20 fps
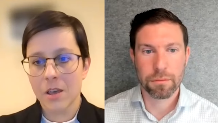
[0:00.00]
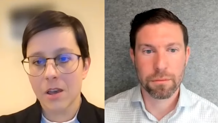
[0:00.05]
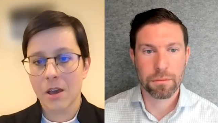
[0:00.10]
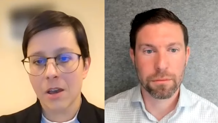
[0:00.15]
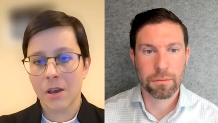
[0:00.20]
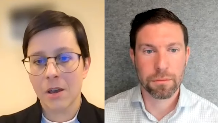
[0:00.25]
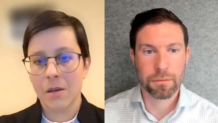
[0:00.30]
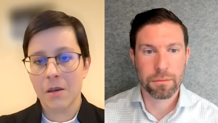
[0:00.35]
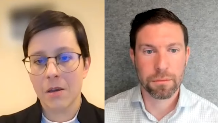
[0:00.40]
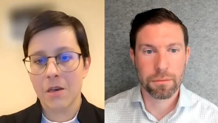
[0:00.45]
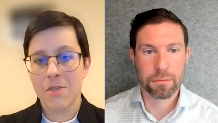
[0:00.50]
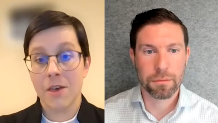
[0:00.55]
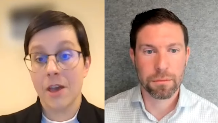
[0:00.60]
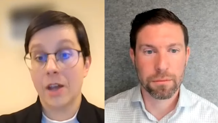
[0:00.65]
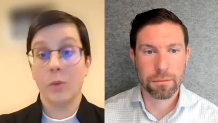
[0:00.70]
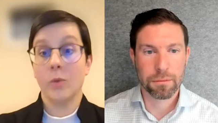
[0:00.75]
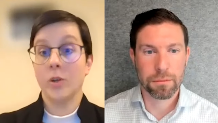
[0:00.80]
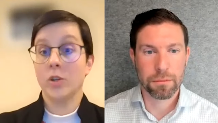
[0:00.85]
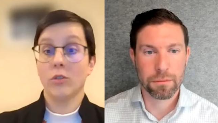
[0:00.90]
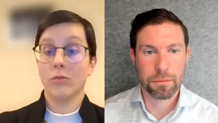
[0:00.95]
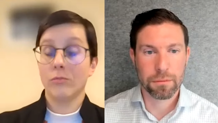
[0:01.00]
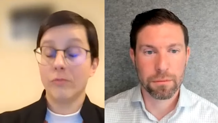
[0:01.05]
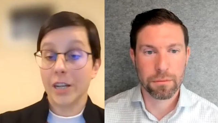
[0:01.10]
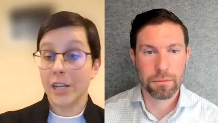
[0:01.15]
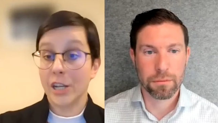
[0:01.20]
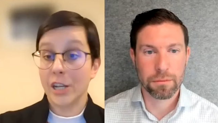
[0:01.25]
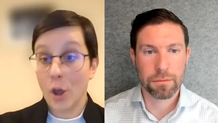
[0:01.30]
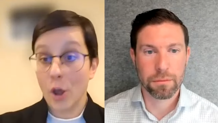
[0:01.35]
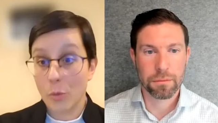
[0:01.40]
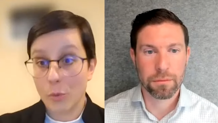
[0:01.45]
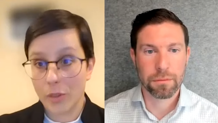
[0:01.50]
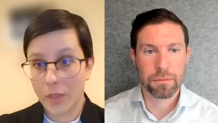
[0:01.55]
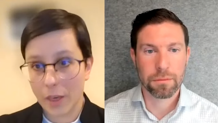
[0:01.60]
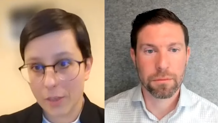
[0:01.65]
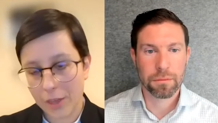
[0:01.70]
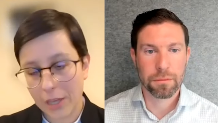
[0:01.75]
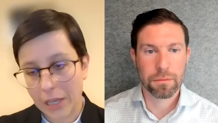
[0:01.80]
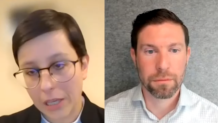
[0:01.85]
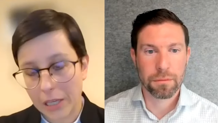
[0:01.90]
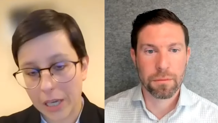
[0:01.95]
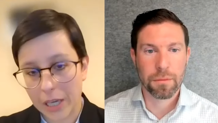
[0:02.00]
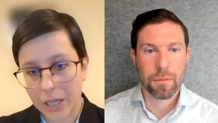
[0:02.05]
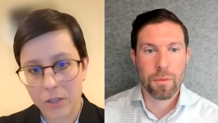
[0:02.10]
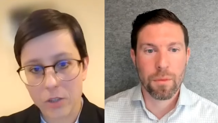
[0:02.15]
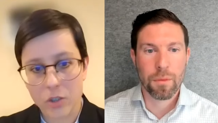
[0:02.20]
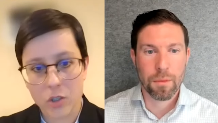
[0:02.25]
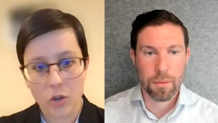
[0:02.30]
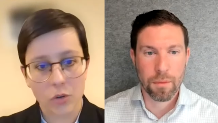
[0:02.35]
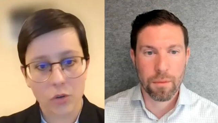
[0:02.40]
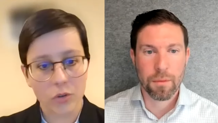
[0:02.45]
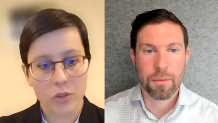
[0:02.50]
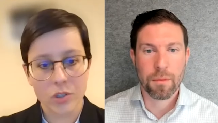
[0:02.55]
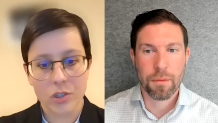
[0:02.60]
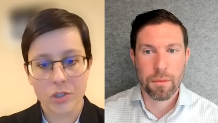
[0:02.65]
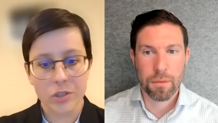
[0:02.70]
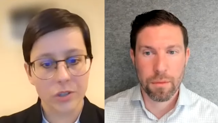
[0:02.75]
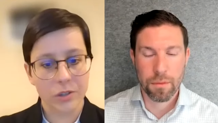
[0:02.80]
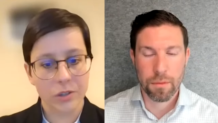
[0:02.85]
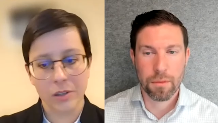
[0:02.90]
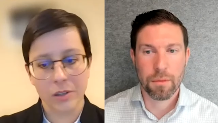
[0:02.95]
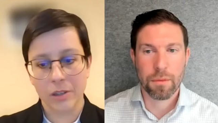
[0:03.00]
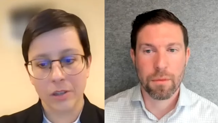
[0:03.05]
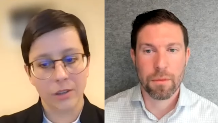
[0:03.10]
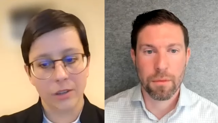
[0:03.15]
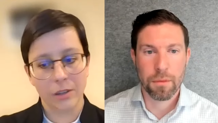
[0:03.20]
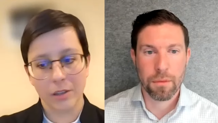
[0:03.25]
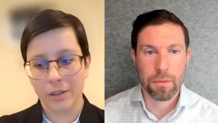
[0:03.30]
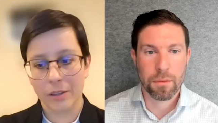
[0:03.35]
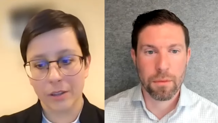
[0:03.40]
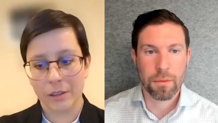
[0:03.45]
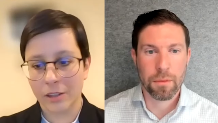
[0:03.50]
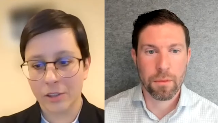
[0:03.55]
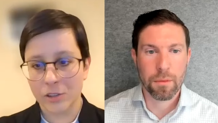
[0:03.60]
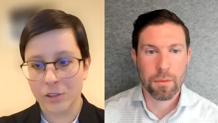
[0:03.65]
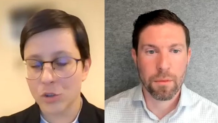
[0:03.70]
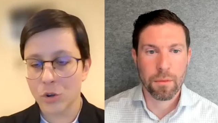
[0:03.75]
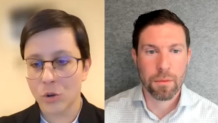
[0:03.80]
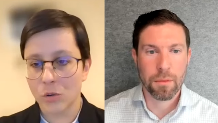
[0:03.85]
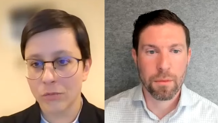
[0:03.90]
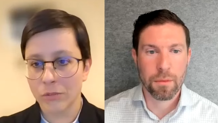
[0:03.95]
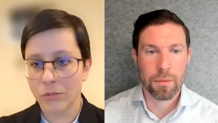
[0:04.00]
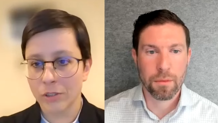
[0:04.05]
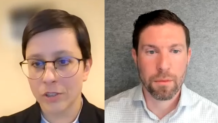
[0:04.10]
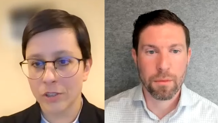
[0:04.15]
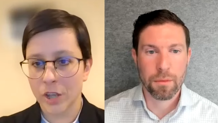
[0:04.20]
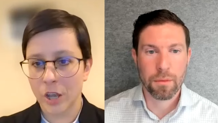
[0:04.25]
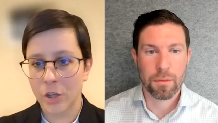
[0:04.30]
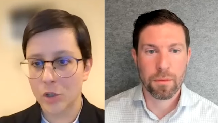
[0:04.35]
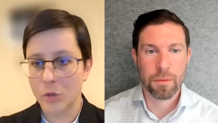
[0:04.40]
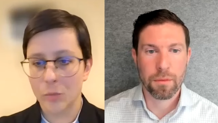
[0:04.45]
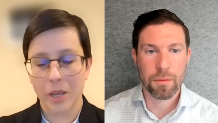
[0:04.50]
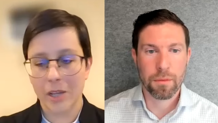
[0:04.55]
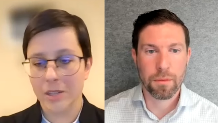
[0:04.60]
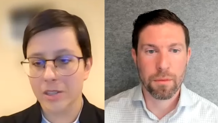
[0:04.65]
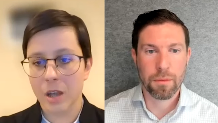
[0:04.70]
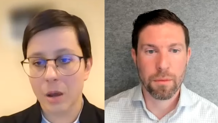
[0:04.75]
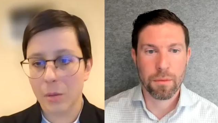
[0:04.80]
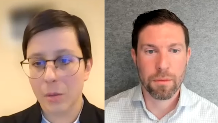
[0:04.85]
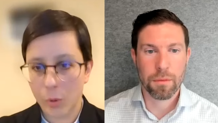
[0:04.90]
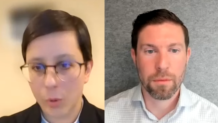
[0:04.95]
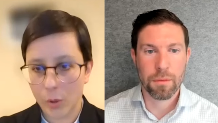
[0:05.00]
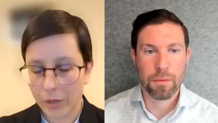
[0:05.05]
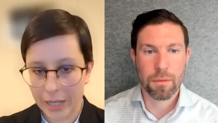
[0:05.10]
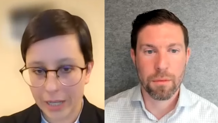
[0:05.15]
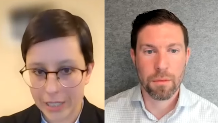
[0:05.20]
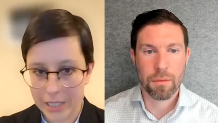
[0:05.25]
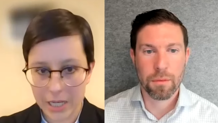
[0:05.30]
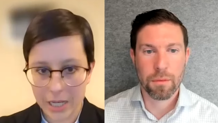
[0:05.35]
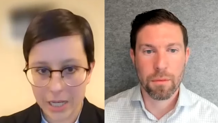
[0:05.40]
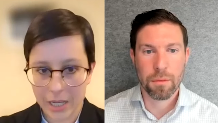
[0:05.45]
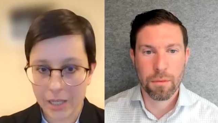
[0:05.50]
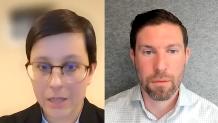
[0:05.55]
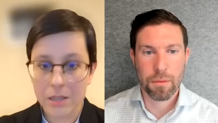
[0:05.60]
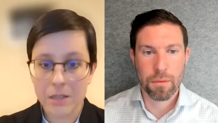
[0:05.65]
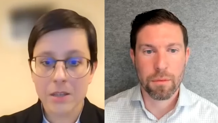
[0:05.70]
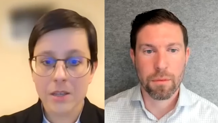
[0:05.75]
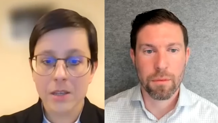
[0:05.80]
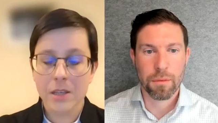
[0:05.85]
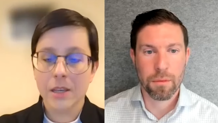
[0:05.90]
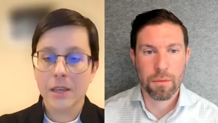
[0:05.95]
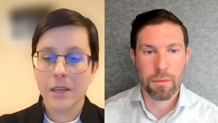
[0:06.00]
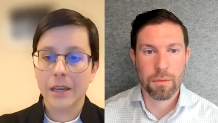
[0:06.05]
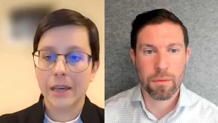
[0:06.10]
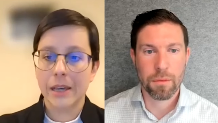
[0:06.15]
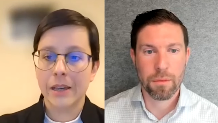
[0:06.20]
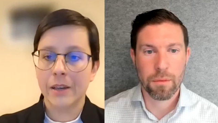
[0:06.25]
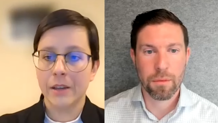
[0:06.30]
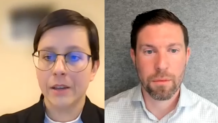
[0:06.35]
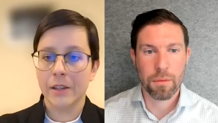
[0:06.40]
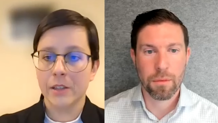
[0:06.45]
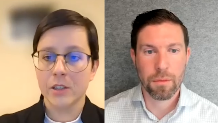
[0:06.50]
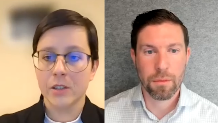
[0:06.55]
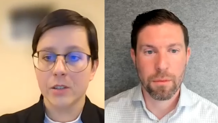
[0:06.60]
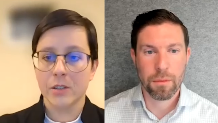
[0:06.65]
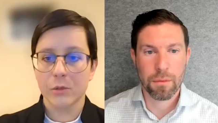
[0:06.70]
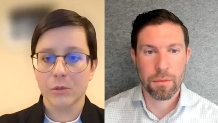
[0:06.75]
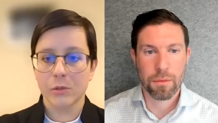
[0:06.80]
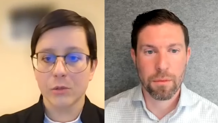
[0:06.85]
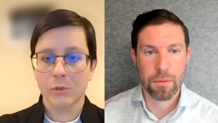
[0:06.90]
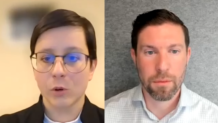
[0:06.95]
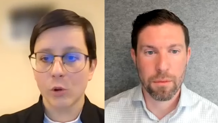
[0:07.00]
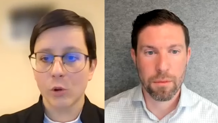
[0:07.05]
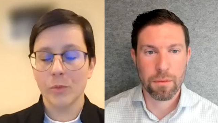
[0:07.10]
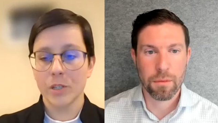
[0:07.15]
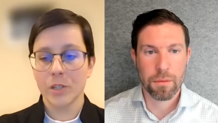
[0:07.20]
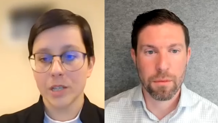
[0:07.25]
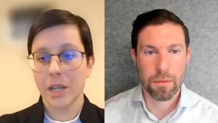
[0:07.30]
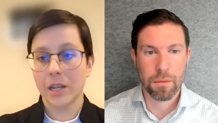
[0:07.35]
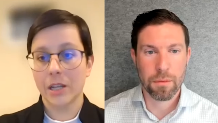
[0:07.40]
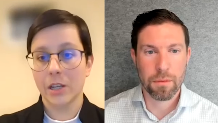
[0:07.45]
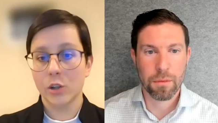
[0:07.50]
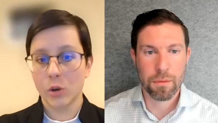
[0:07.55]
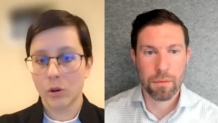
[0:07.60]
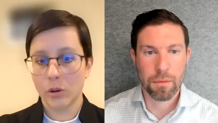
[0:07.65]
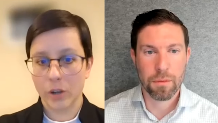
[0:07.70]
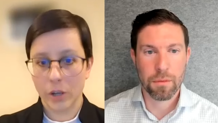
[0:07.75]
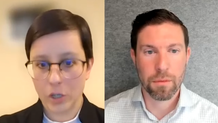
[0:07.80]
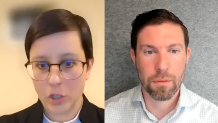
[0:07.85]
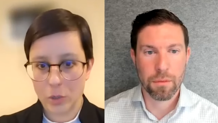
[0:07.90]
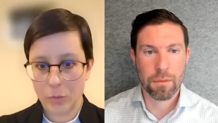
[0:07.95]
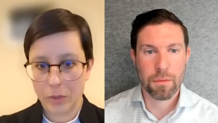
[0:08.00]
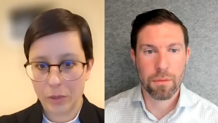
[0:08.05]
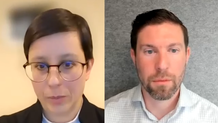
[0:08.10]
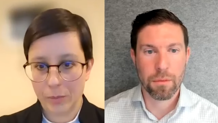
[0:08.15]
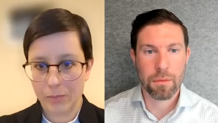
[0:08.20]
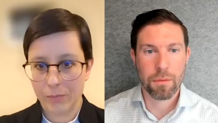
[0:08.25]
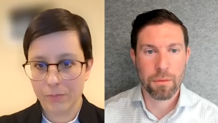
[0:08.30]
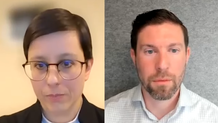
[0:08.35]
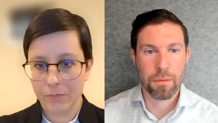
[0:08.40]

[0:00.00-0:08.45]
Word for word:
Speaker 1: then we don't really know what they're thinking. So it's not. It's going to be at some point next year. It's almost certainly not going to be